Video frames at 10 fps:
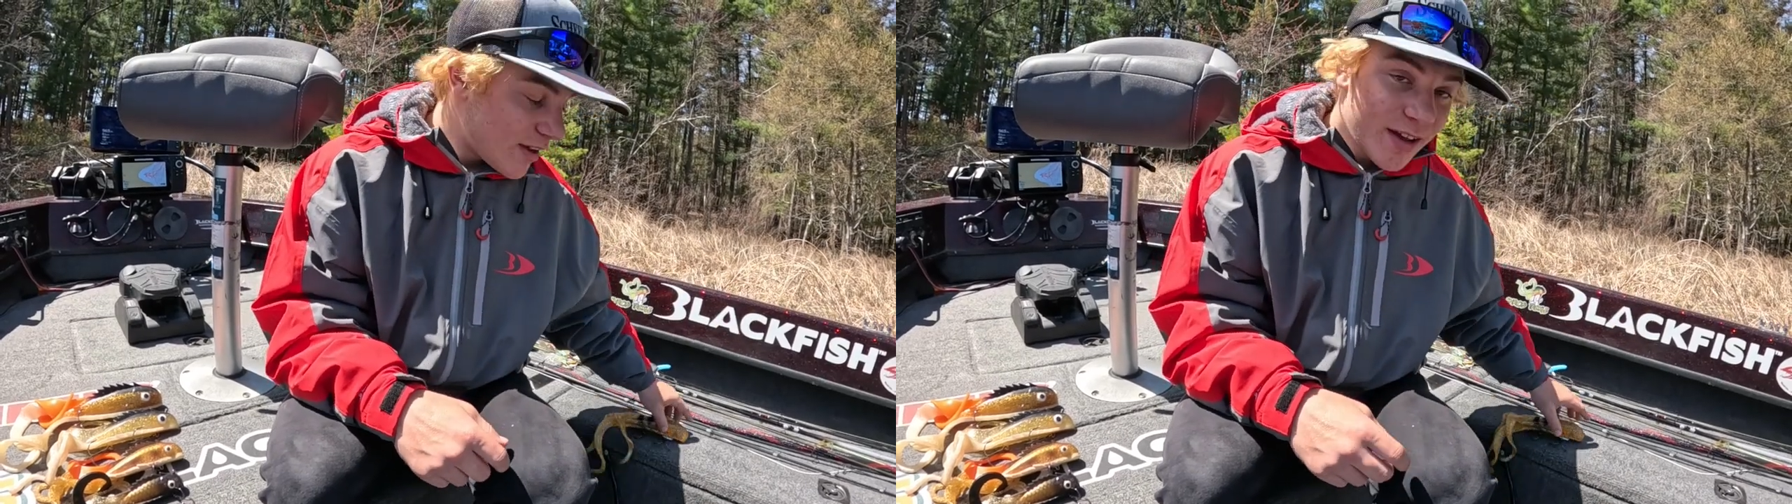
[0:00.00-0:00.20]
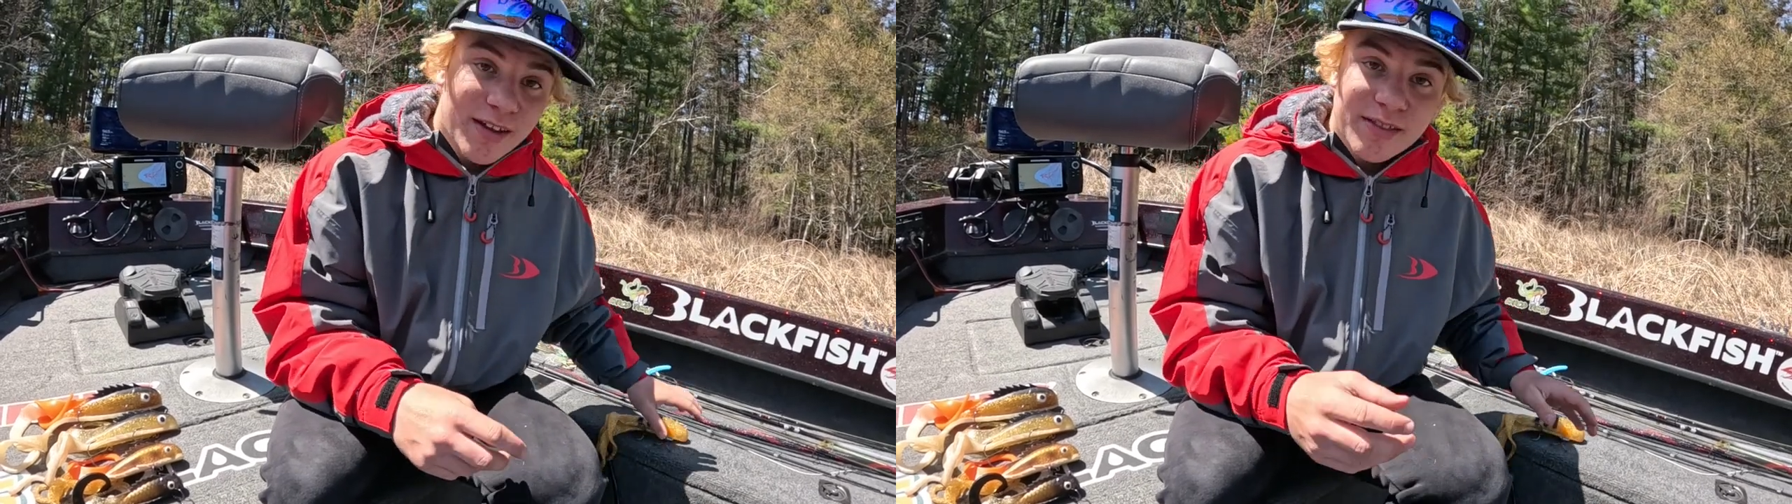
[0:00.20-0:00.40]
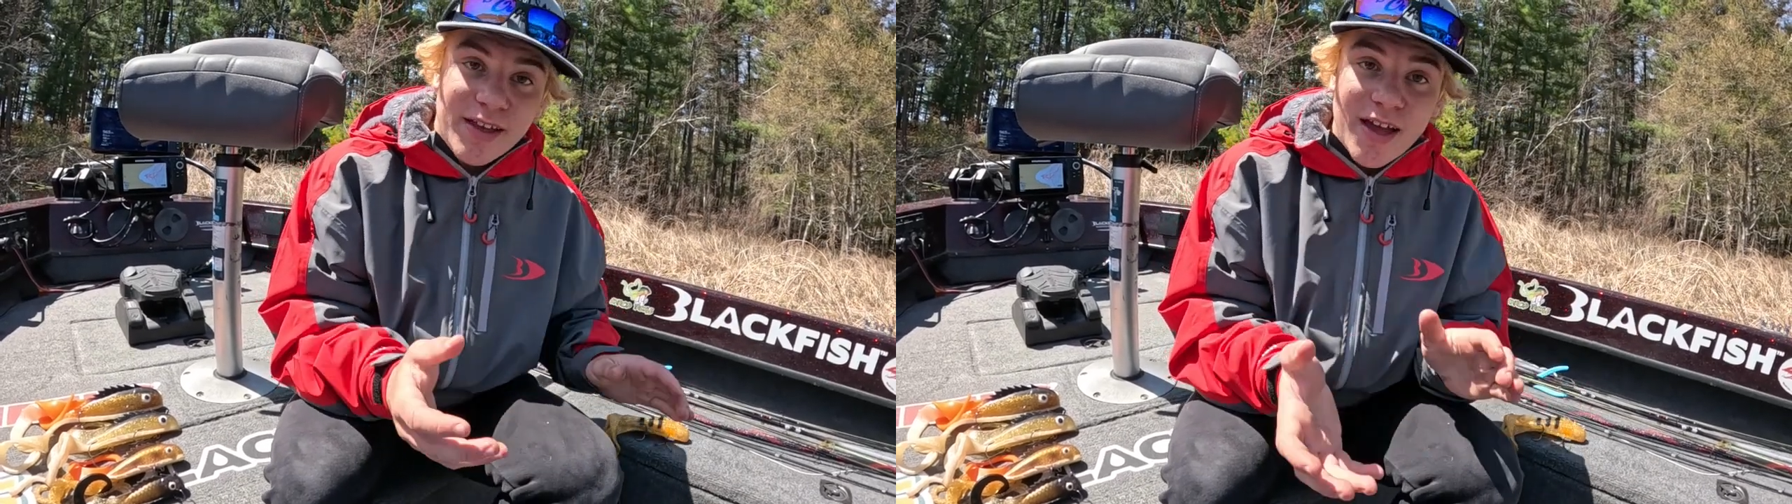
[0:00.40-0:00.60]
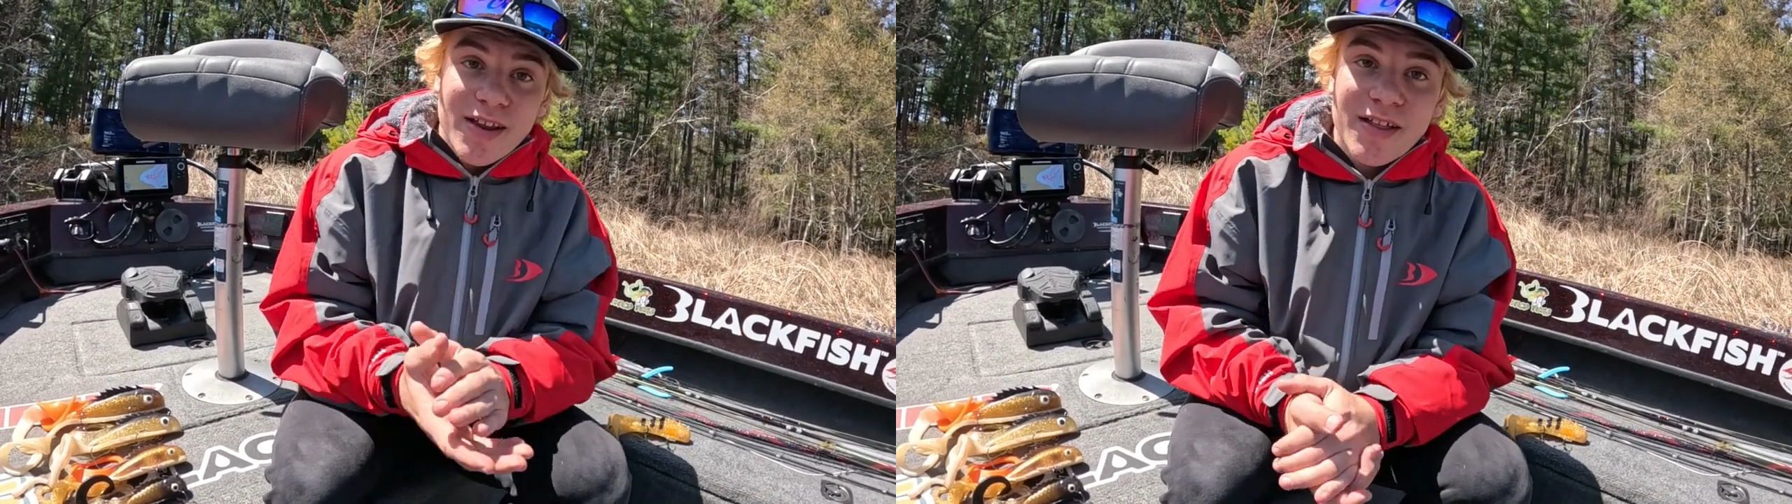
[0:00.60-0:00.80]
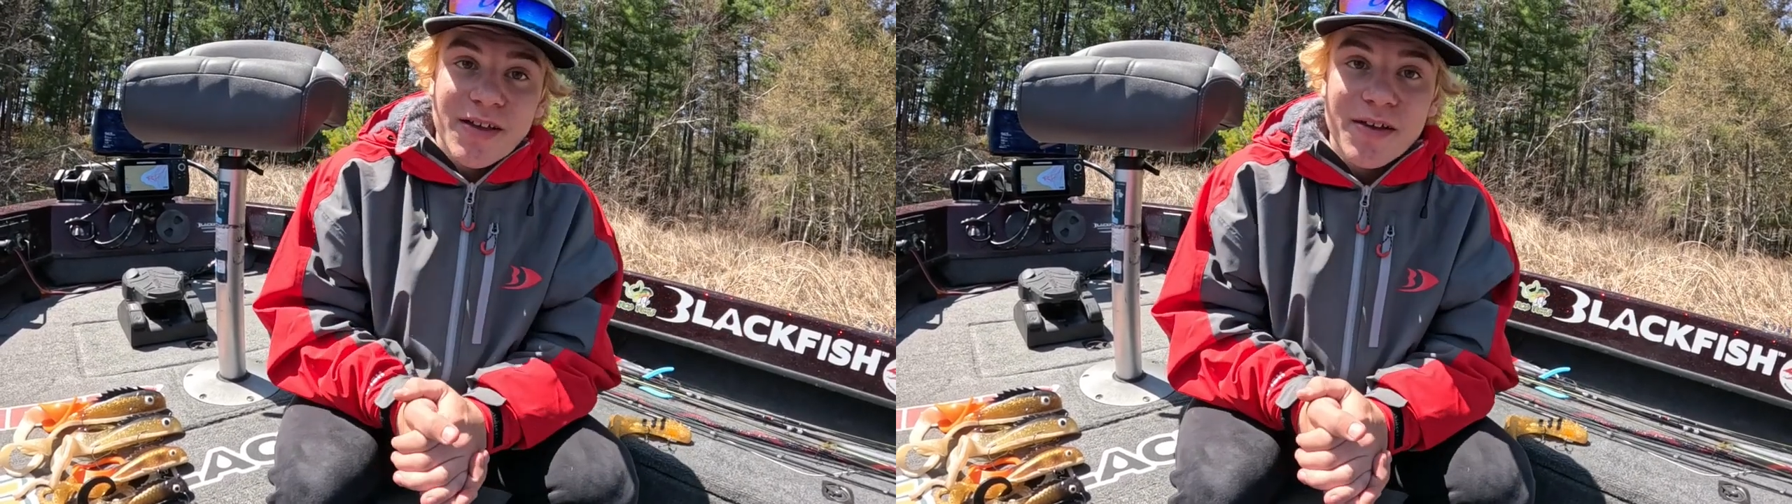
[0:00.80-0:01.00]
And at
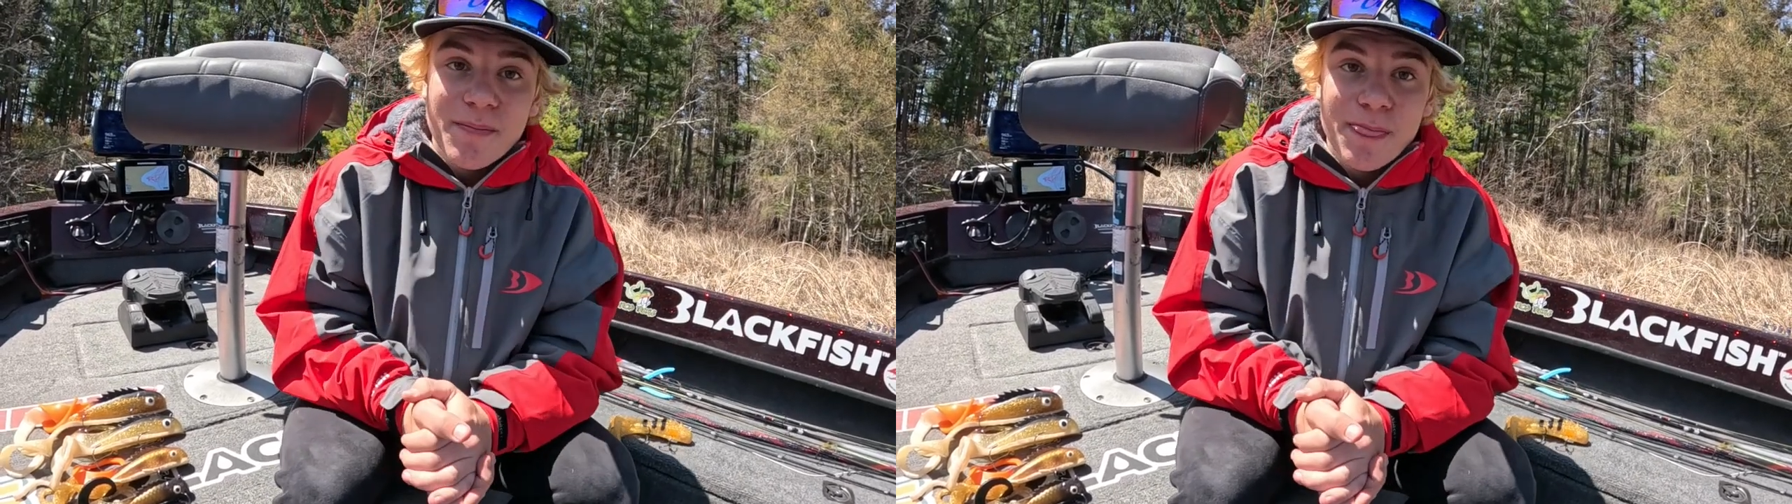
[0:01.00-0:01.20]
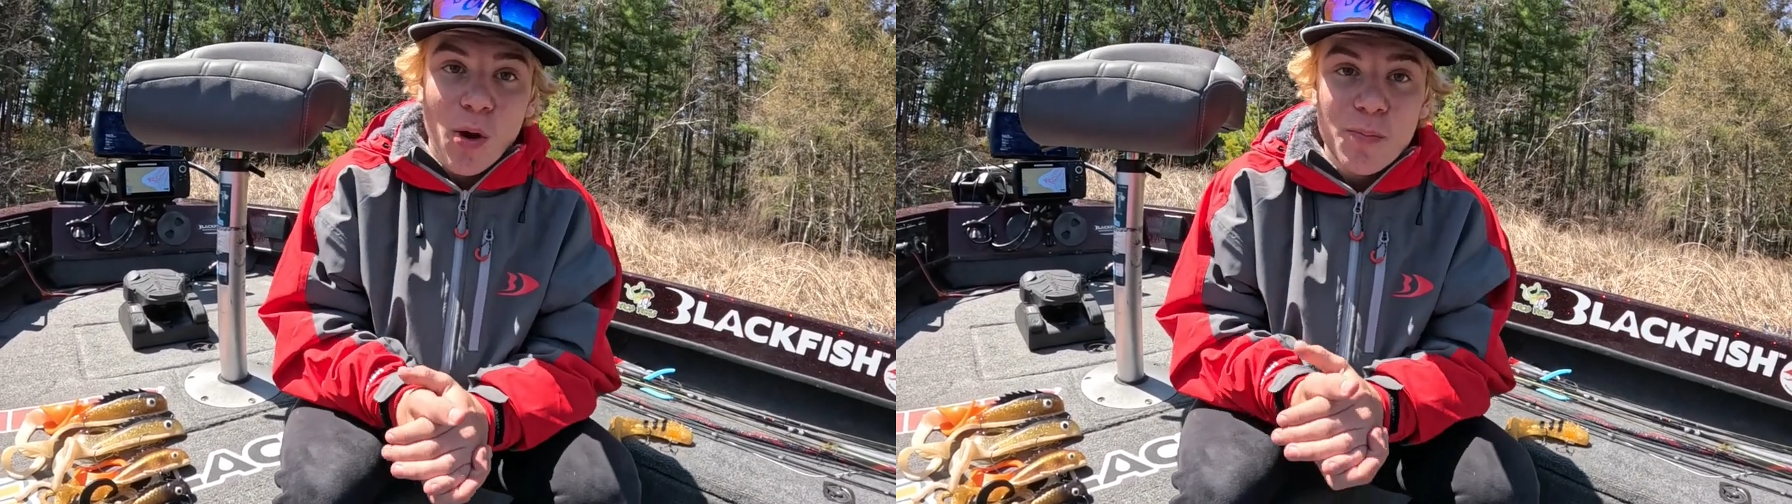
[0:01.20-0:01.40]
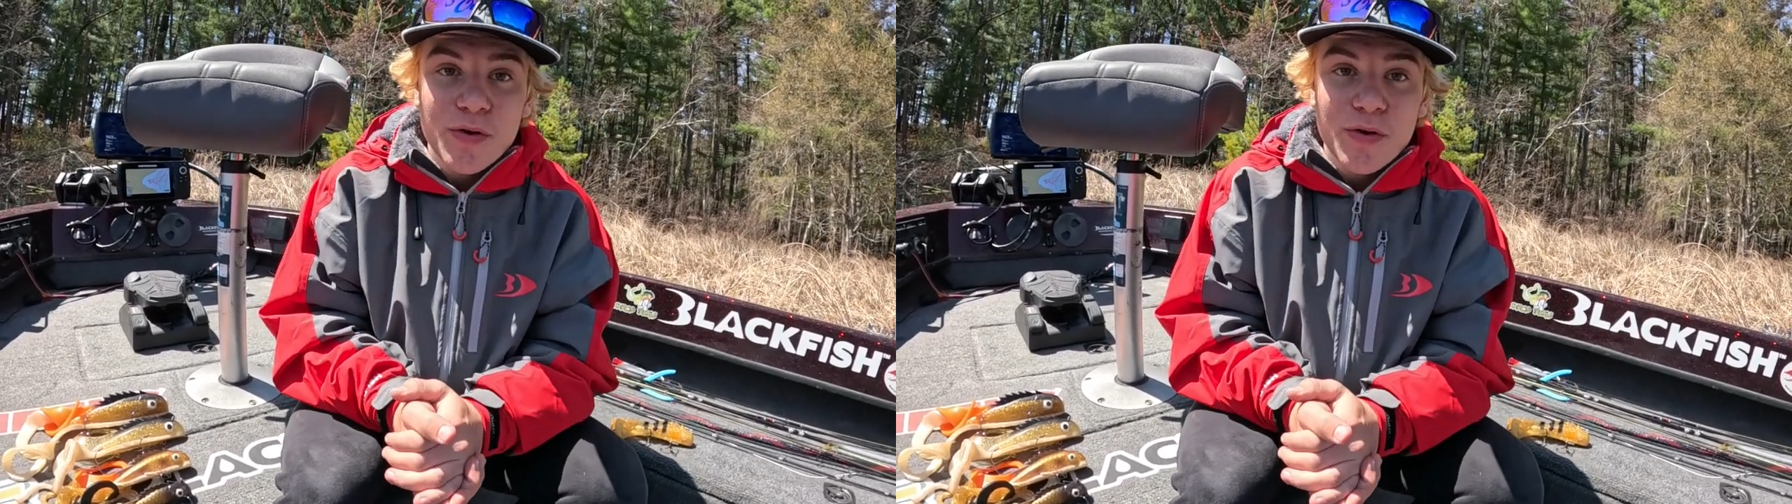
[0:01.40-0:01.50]
that, hope